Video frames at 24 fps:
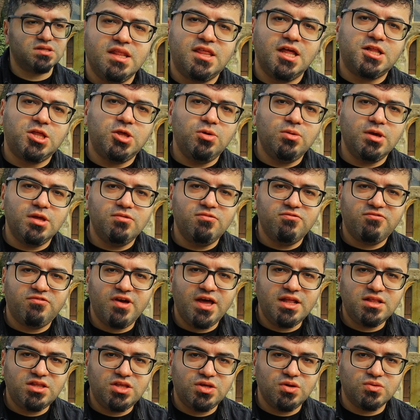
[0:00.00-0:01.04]
that you
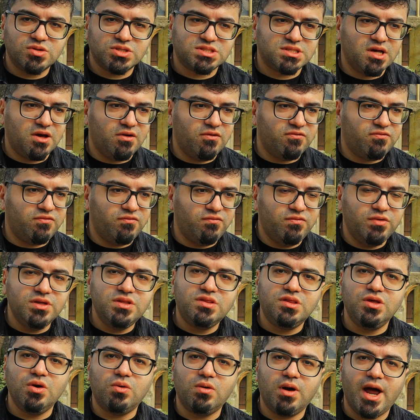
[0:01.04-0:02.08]
invent yourself
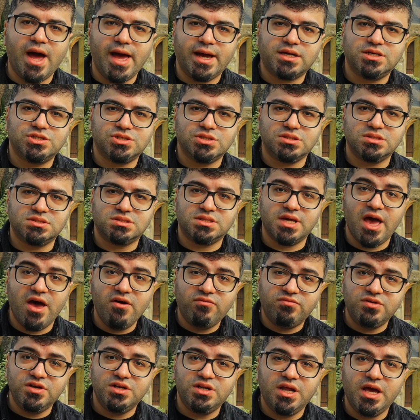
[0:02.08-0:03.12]
with your actions
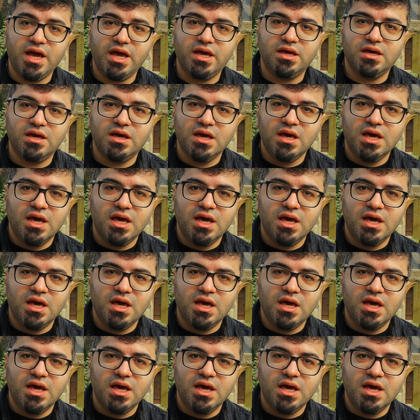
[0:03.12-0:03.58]
every day.